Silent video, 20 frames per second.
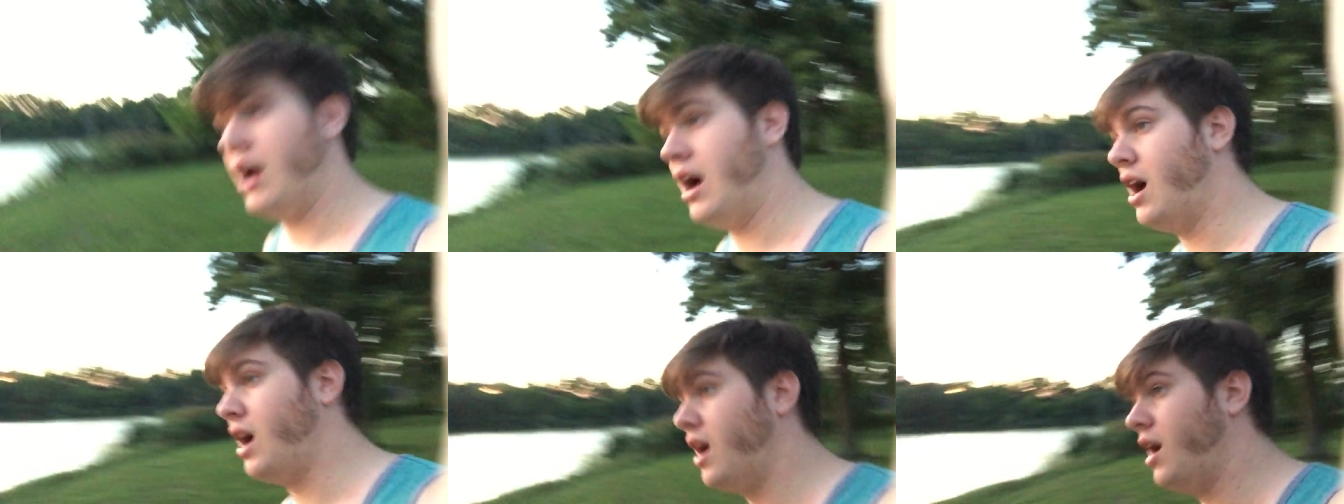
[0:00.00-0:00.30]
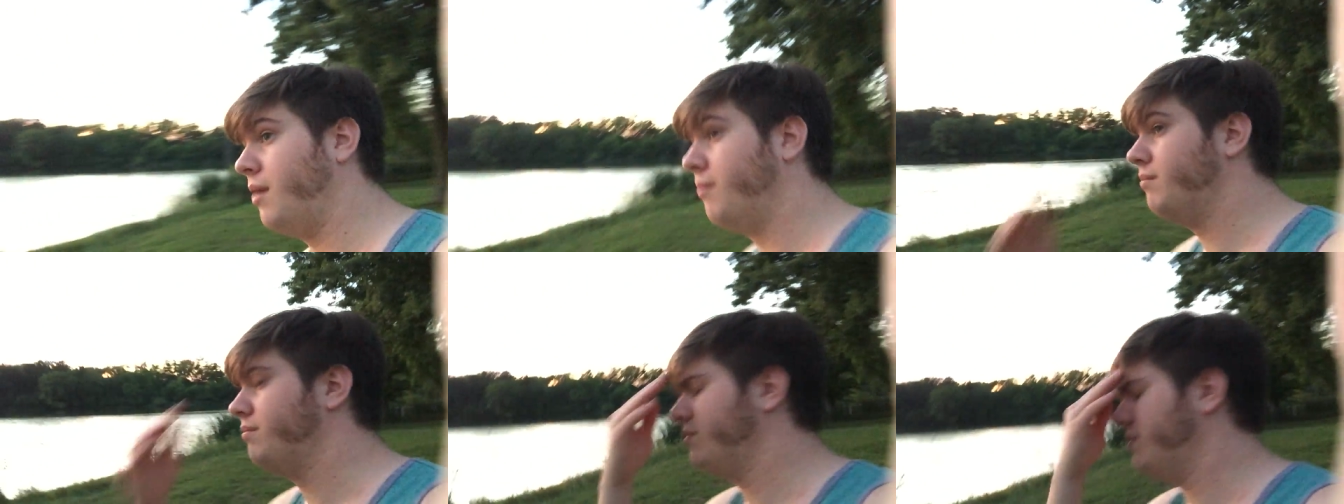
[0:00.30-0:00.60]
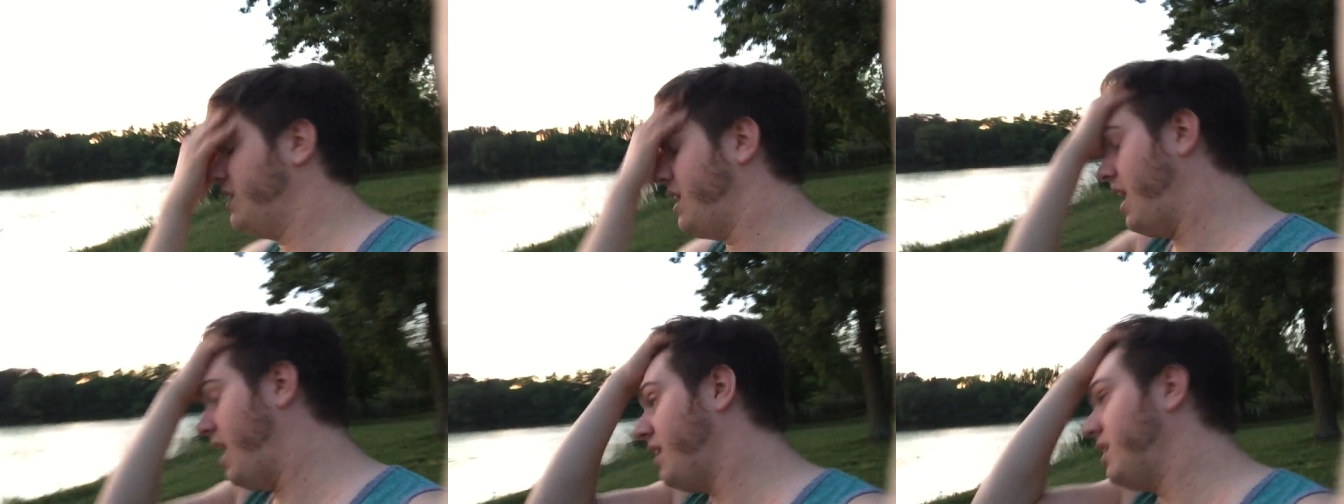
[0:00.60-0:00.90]
Um,
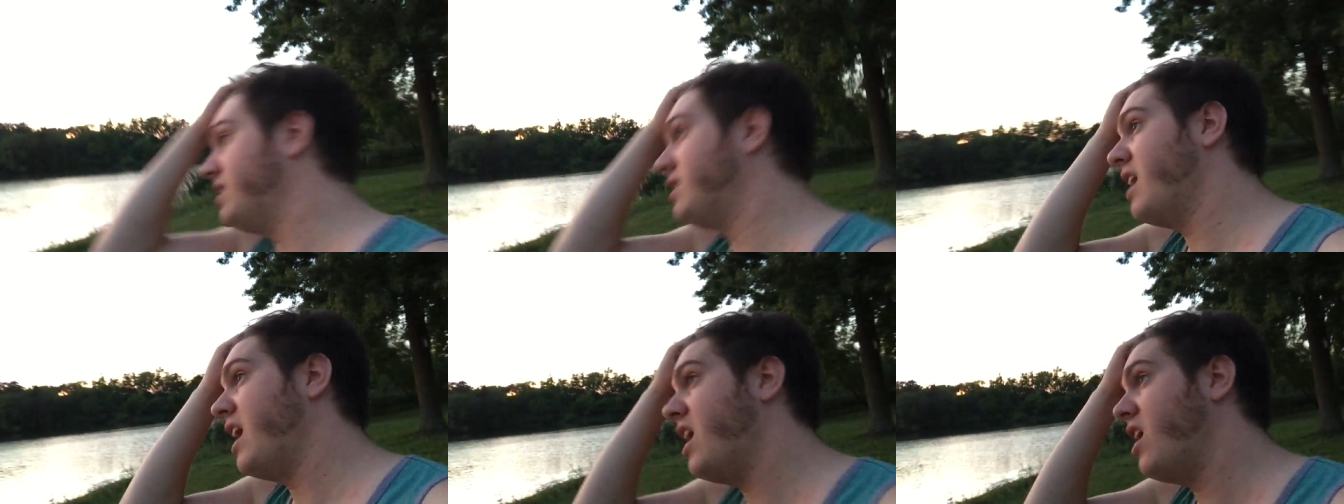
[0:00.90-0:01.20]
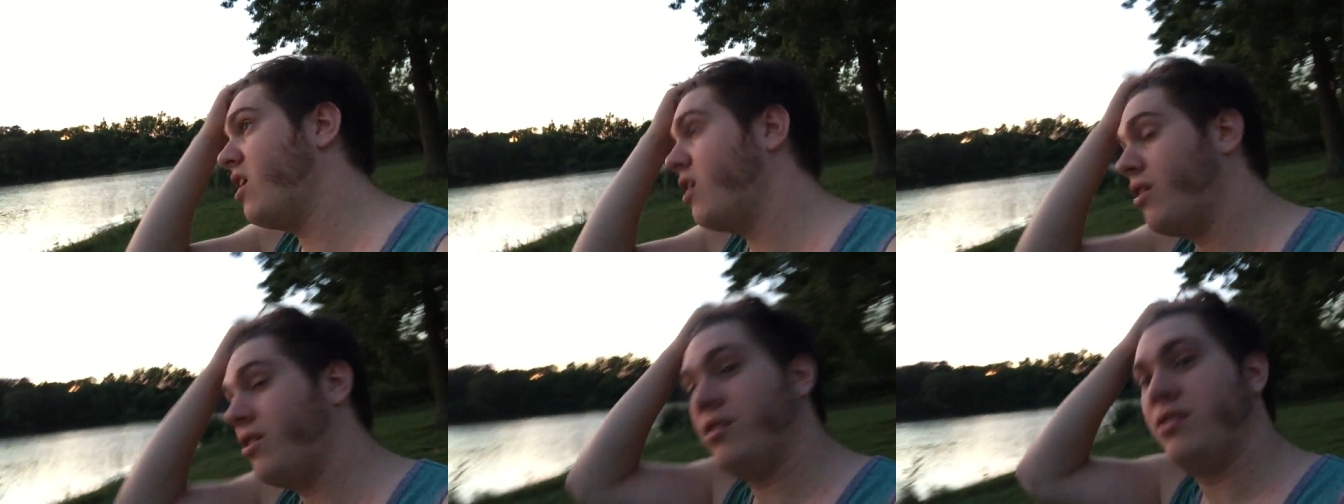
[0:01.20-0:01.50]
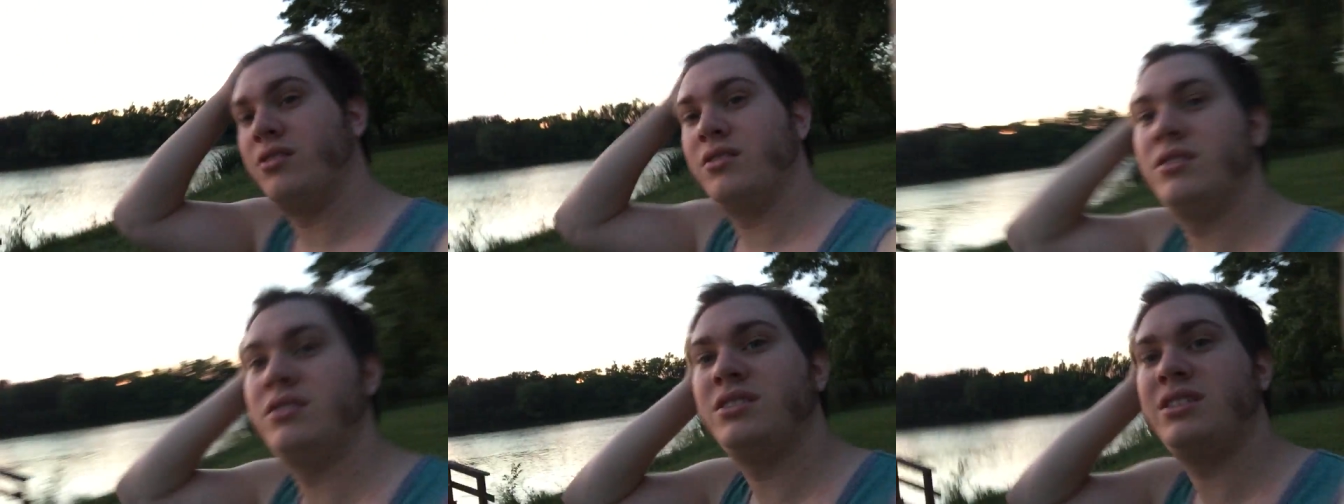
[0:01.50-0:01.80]
God, this
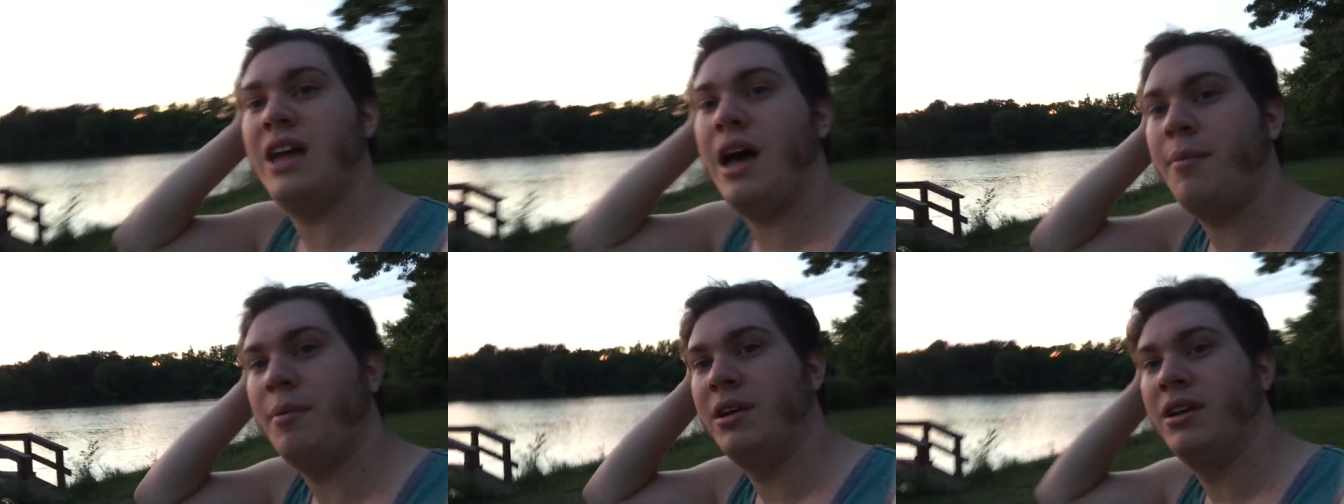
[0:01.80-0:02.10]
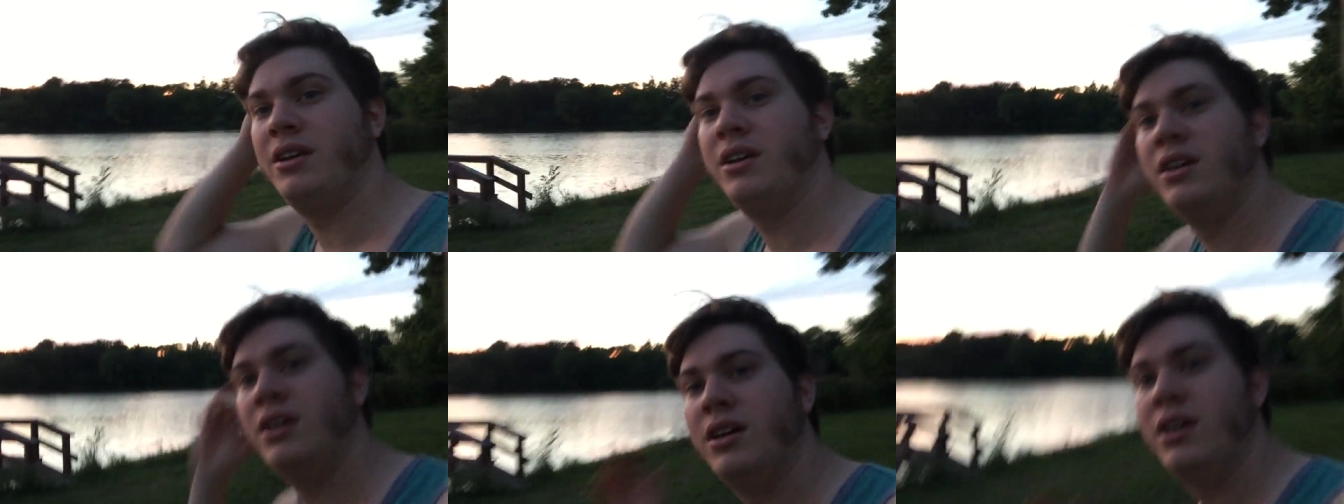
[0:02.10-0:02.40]
hair. Stop it.